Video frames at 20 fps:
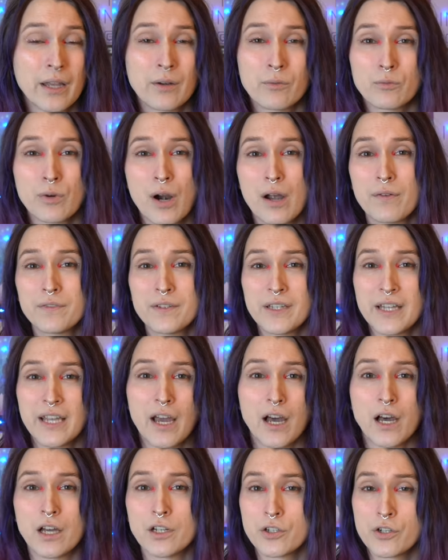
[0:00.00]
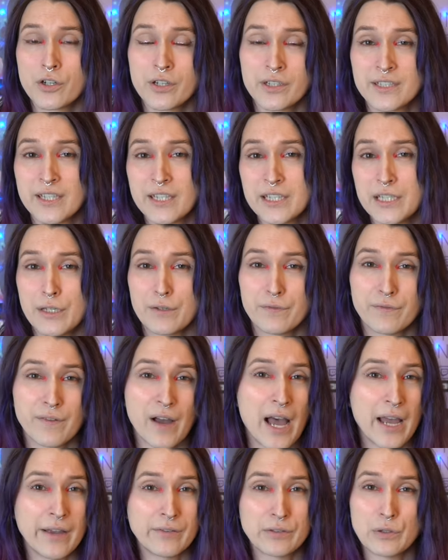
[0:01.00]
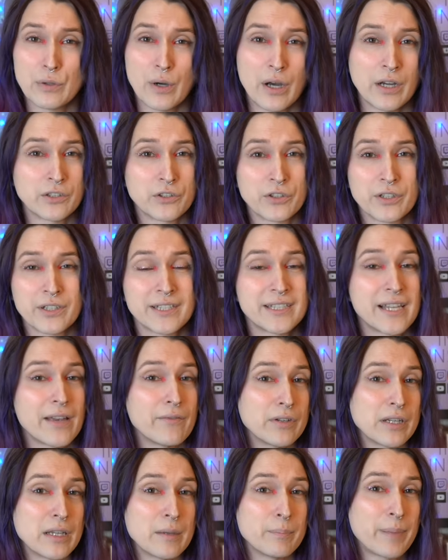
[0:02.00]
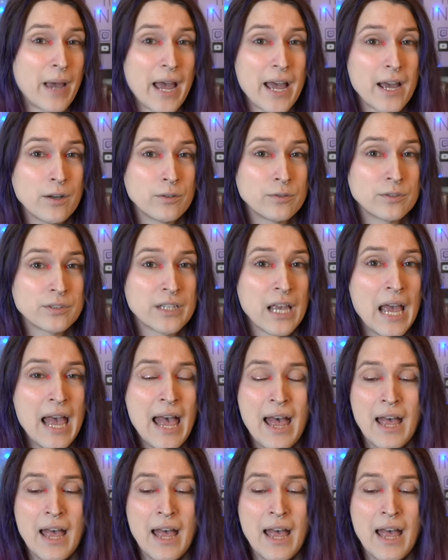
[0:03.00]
and roughly 165 to 170 pounds,